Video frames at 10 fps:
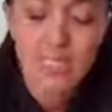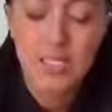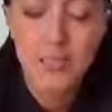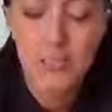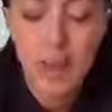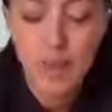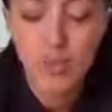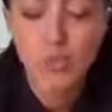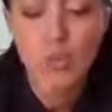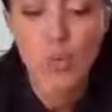
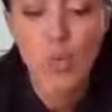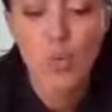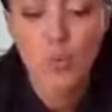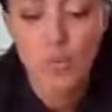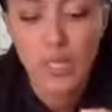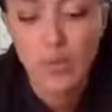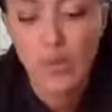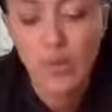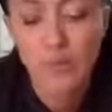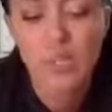smells
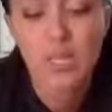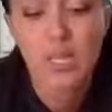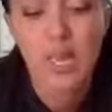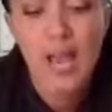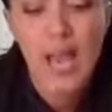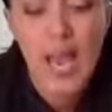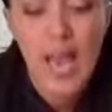really roasty